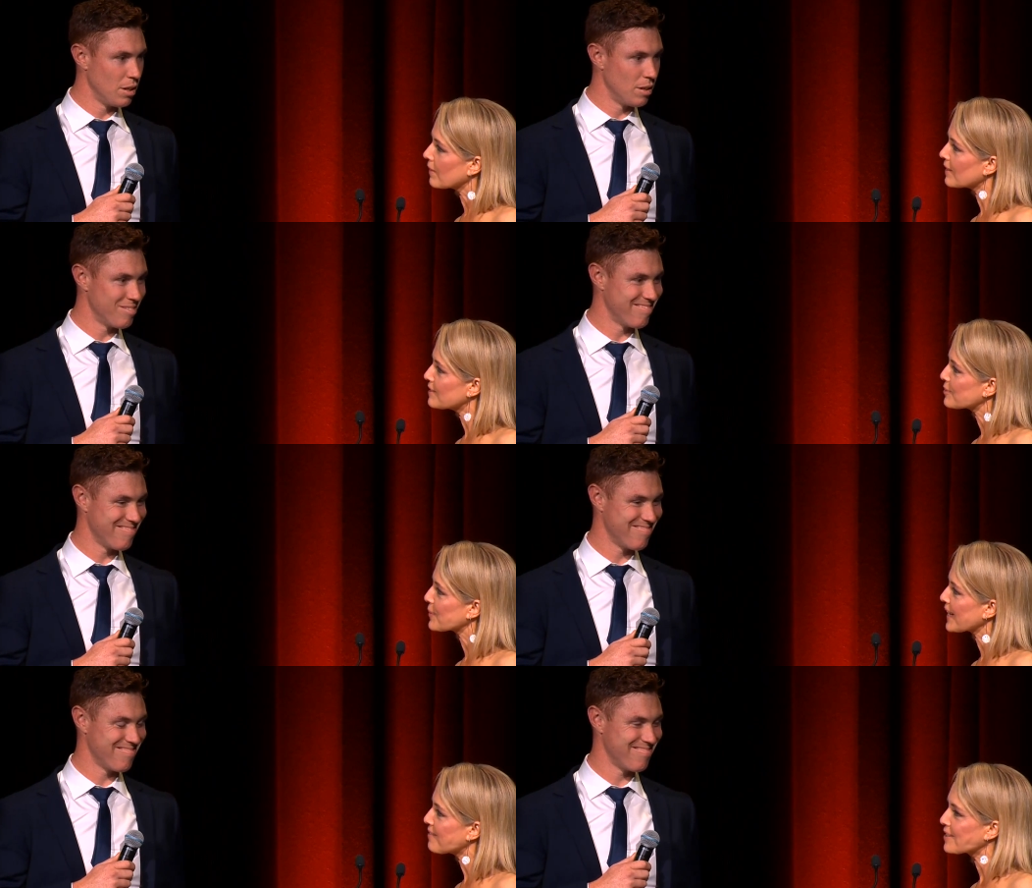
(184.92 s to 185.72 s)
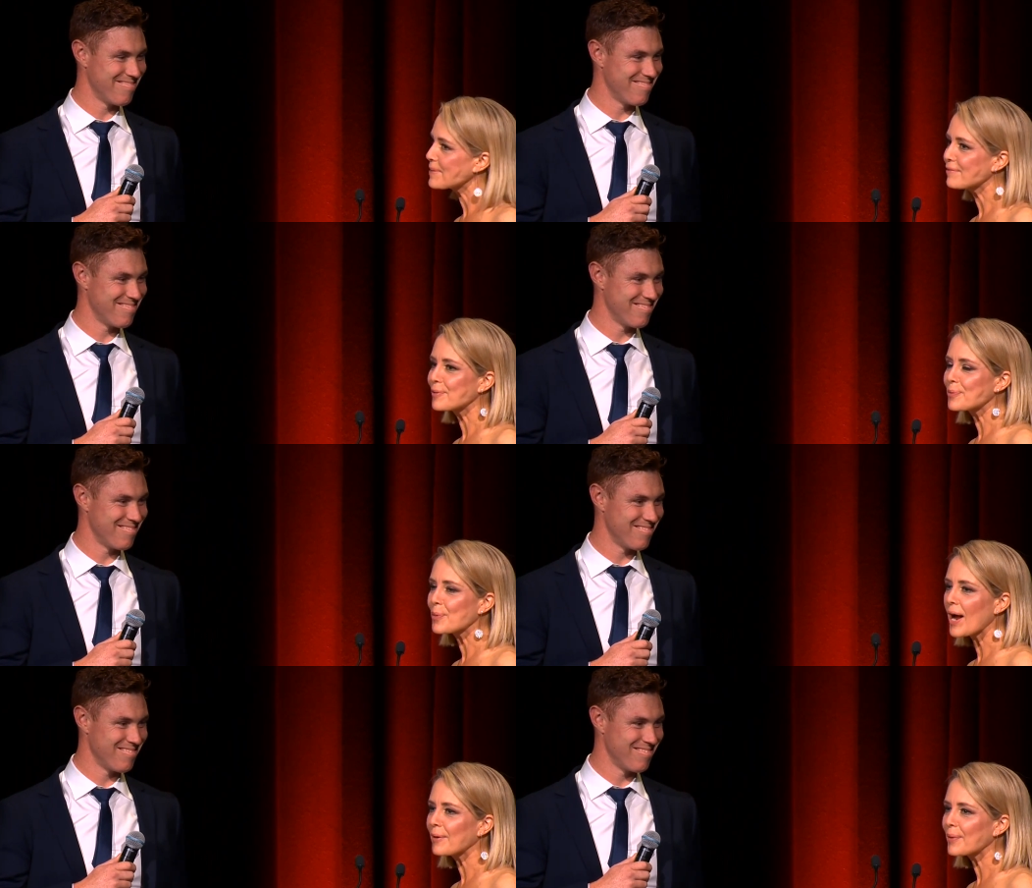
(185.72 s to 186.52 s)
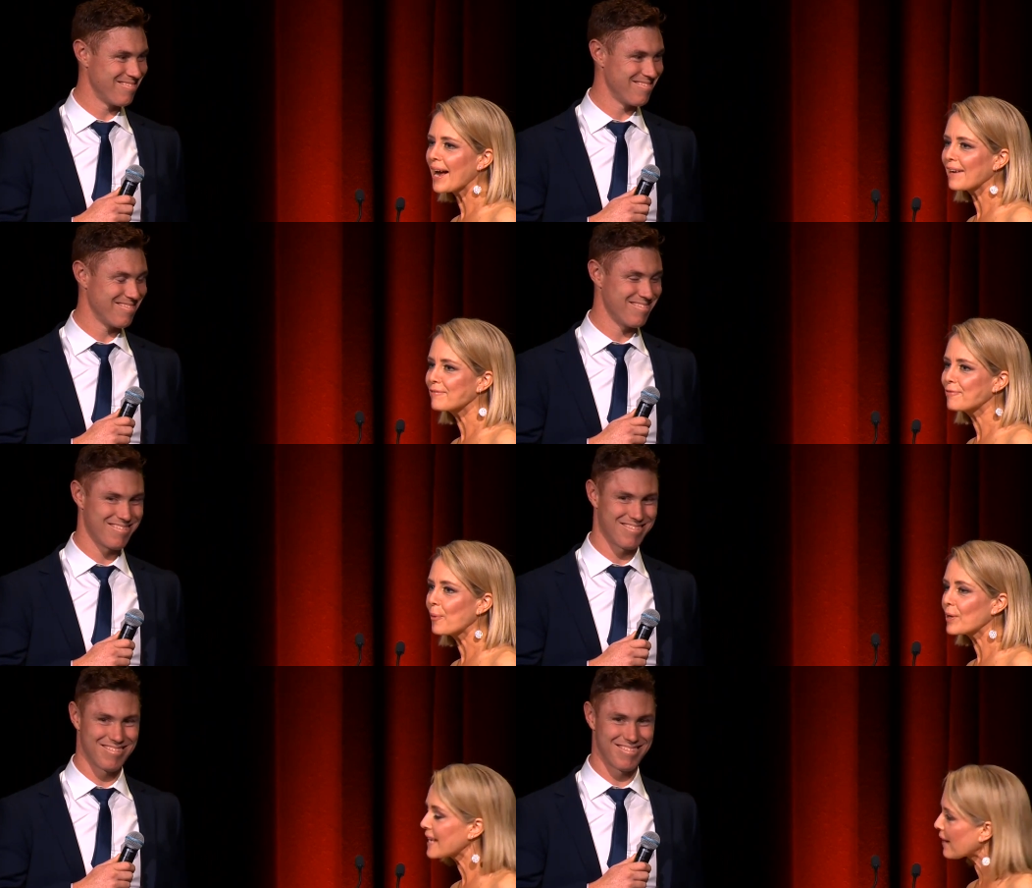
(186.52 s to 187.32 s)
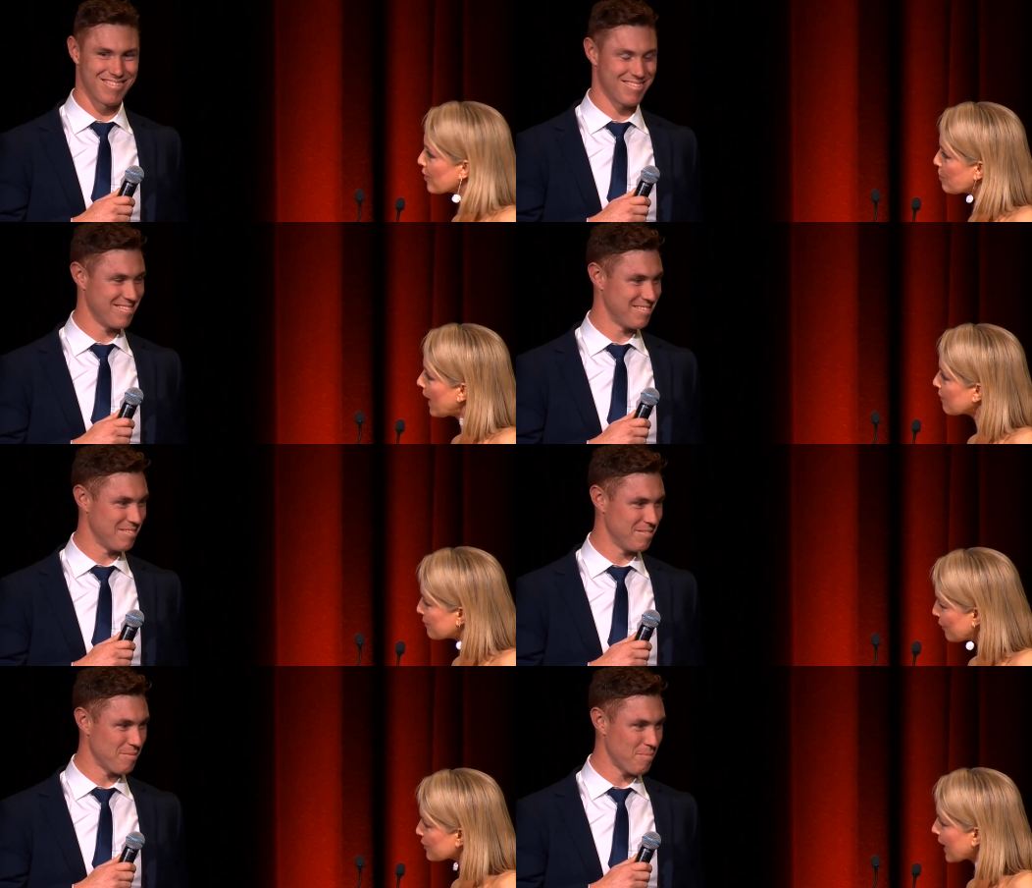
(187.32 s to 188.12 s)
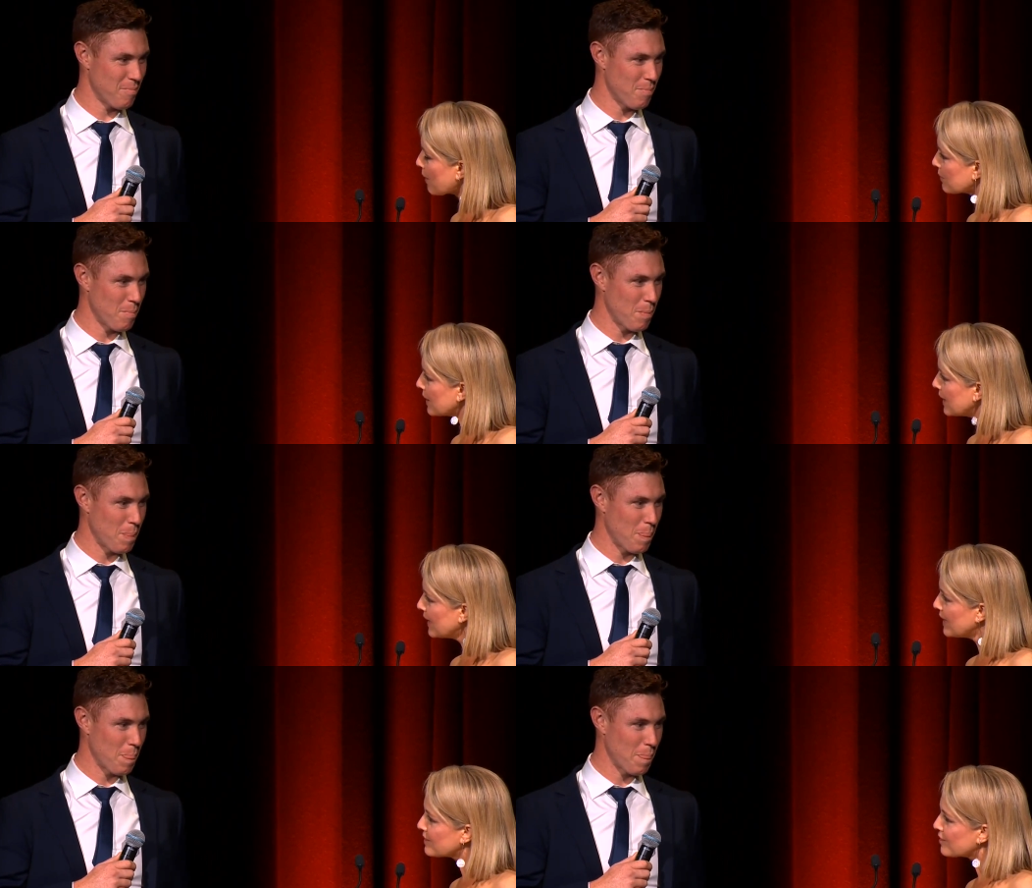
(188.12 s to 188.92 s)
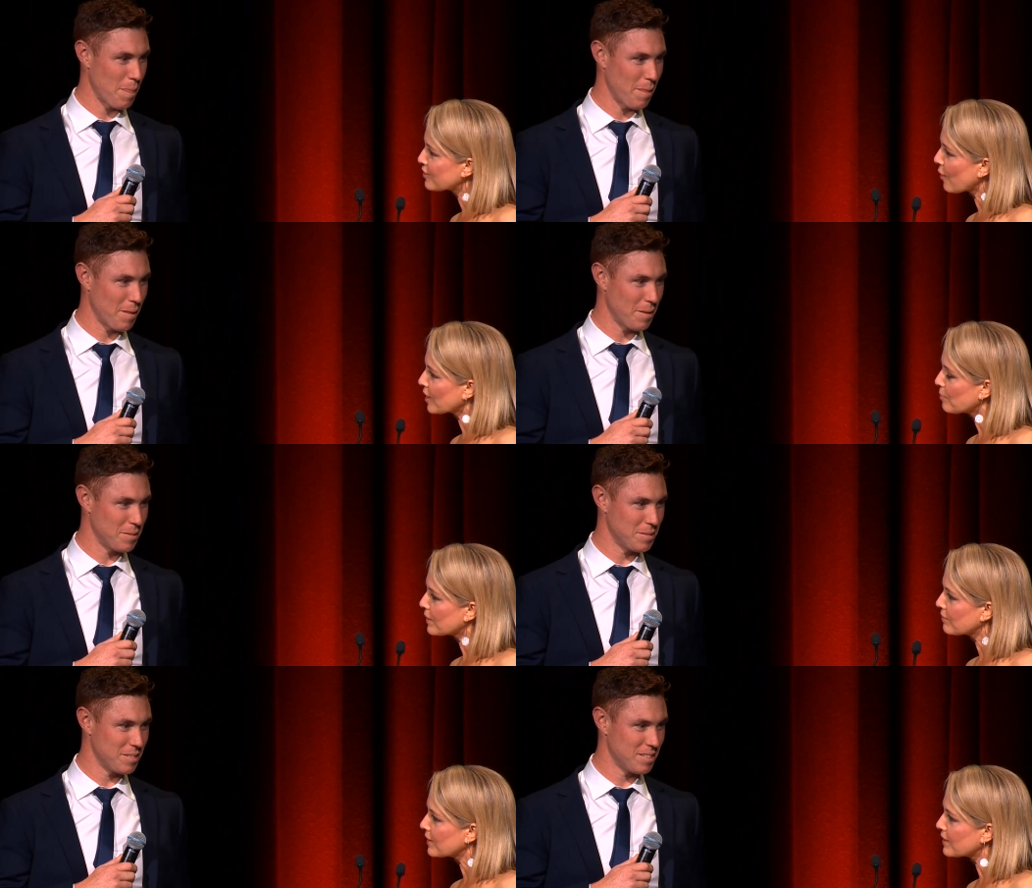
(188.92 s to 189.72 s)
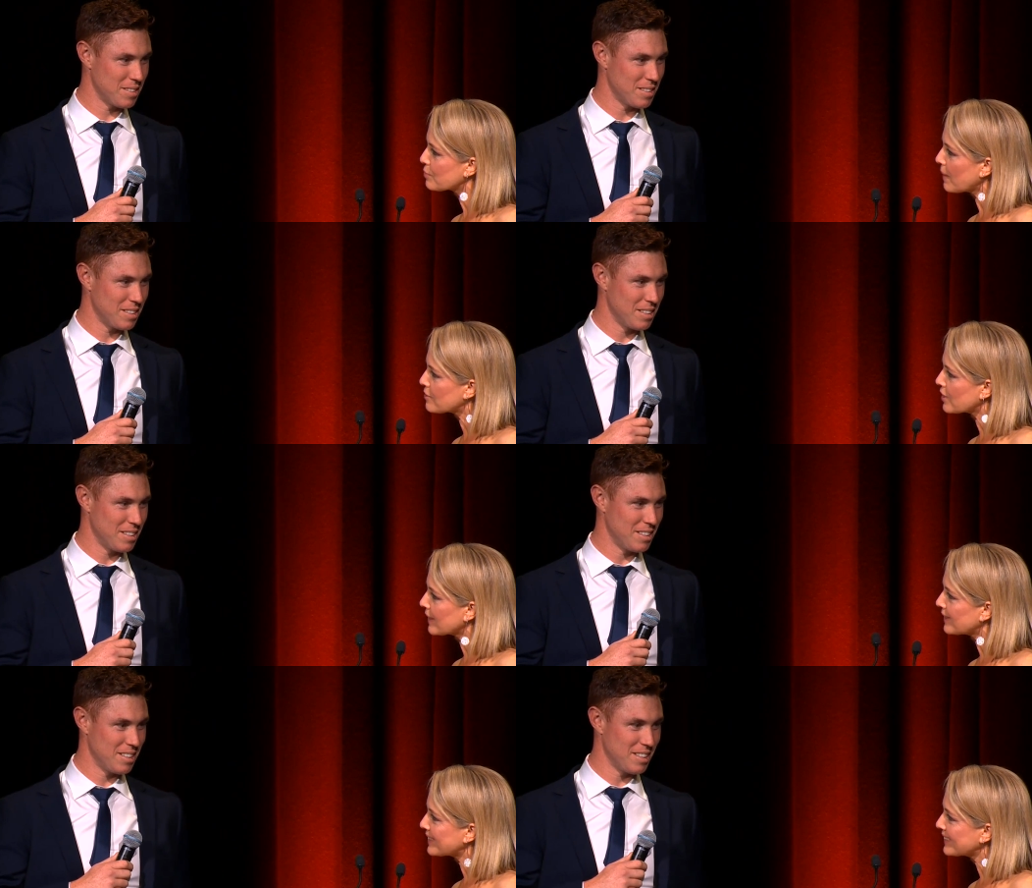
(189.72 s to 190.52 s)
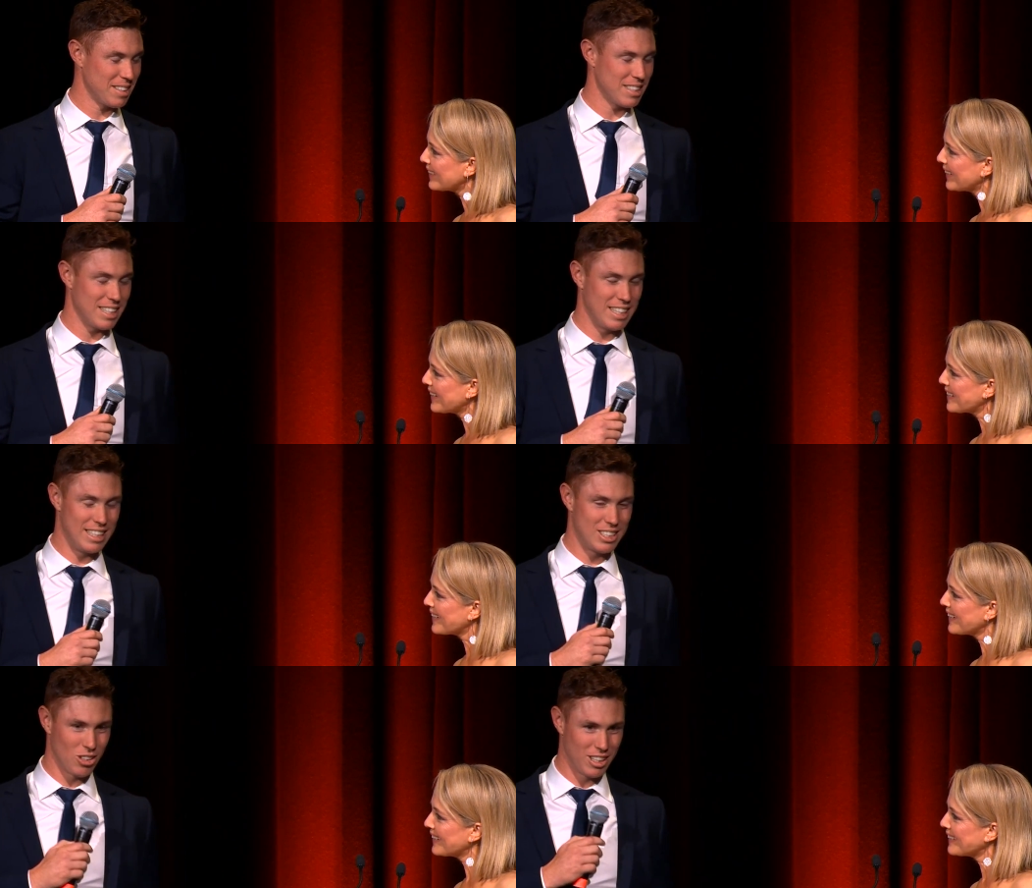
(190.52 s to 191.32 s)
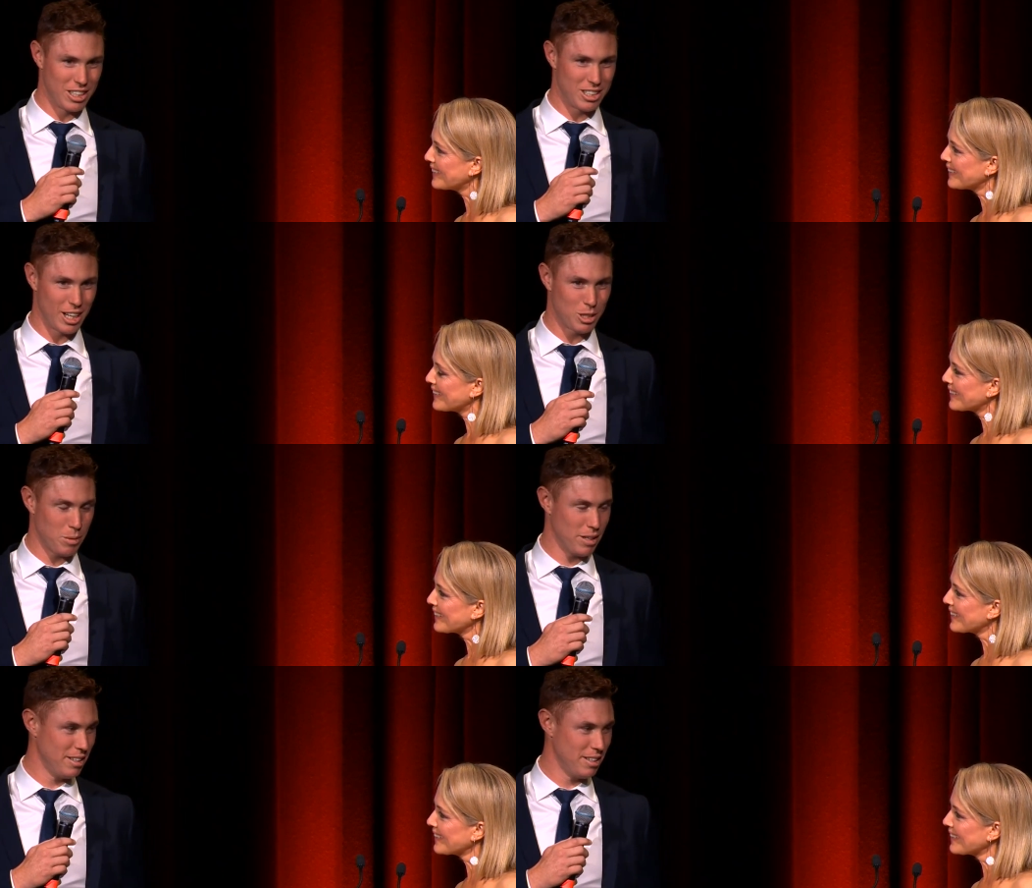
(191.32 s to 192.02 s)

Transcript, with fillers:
Speaker 1: think he's already having a bit of a run around for. He's out on the park for Foss Camden. Is he showing a bit of Lynch magic?
Speaker 2: He's got the Lynch leg speed.